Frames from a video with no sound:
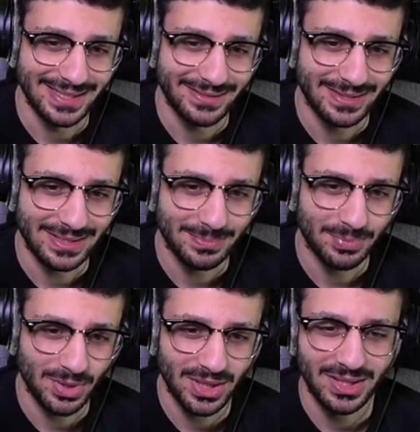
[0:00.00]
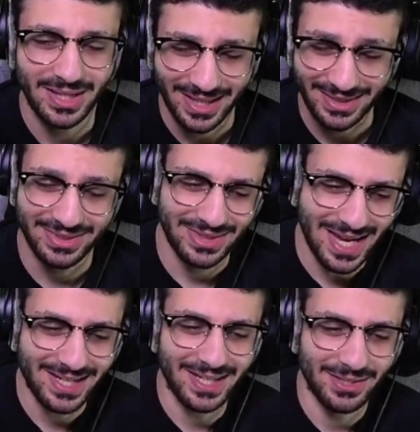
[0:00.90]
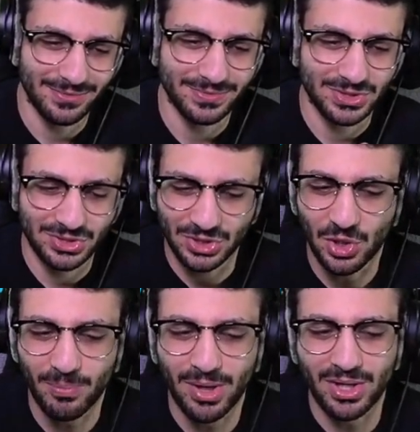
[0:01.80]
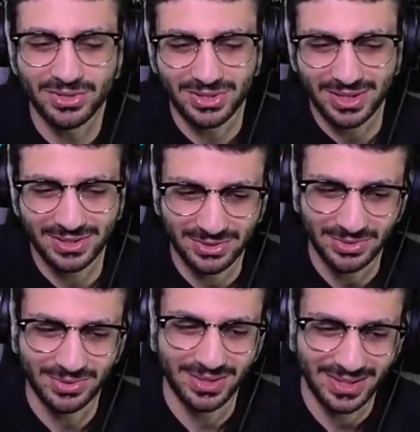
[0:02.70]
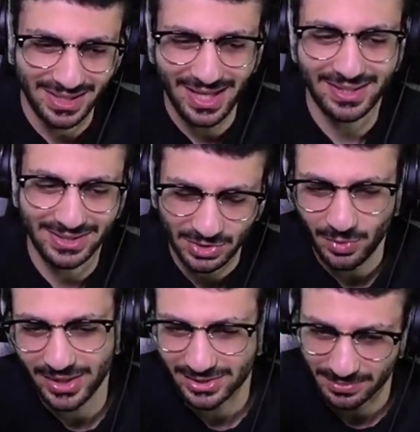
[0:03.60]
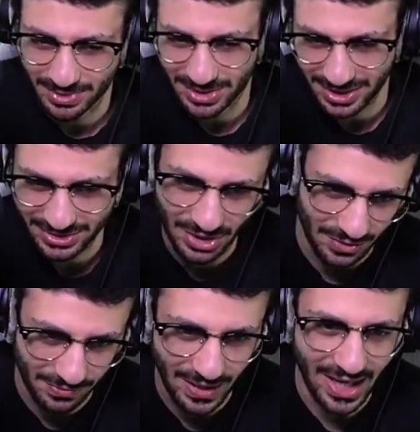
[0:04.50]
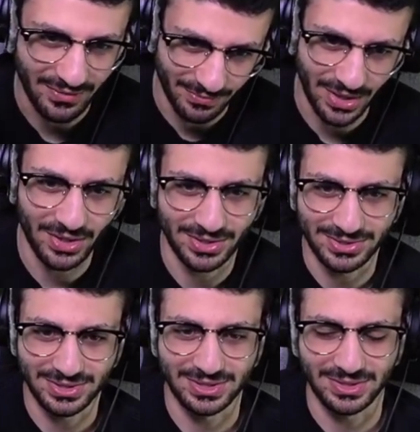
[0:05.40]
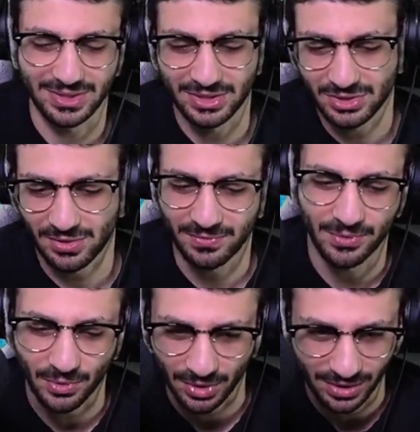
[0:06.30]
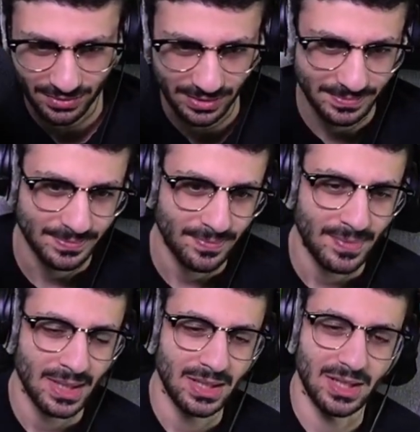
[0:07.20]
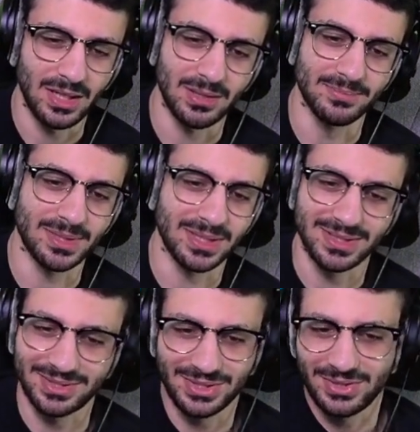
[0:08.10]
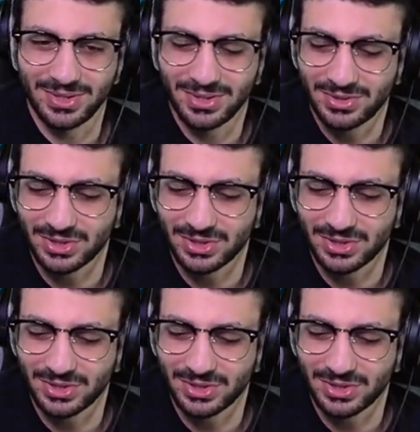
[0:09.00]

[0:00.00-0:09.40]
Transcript: it's pretty, like, that kind of snowballs into getting this quest completed on turn 5 very consistently, or turn 4 even, because you